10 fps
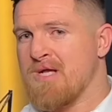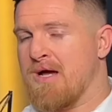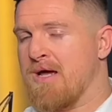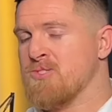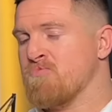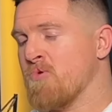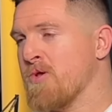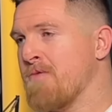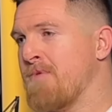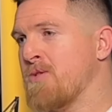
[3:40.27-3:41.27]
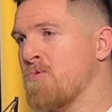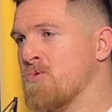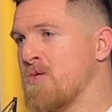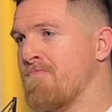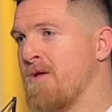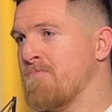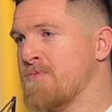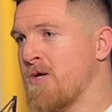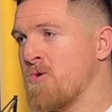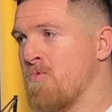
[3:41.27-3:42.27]
I had some really good mentors I met in
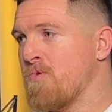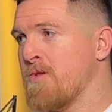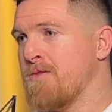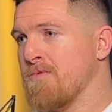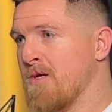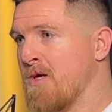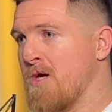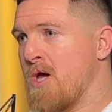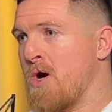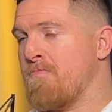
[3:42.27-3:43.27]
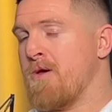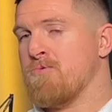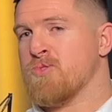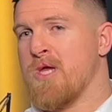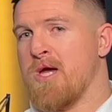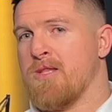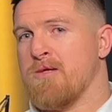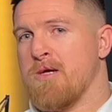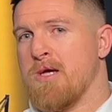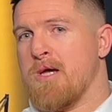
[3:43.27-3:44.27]
Vancouver that helped me understand
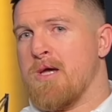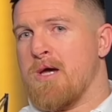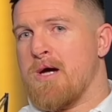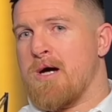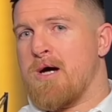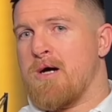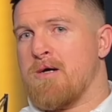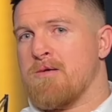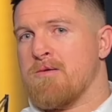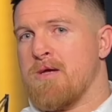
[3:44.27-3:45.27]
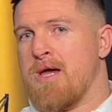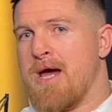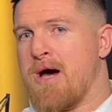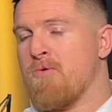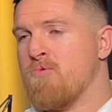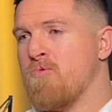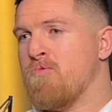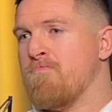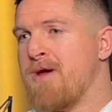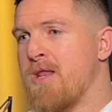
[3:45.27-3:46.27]
how
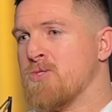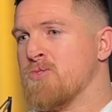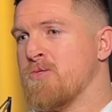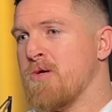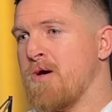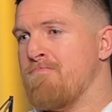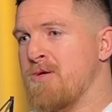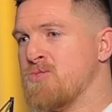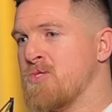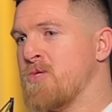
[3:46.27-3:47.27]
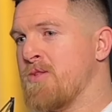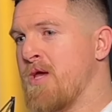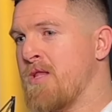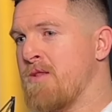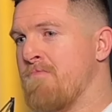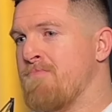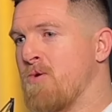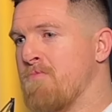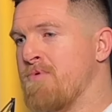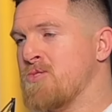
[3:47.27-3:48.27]
to manage a business and
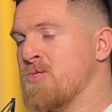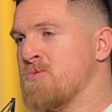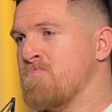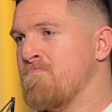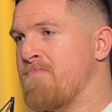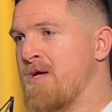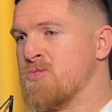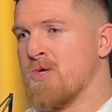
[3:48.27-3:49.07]
build a business based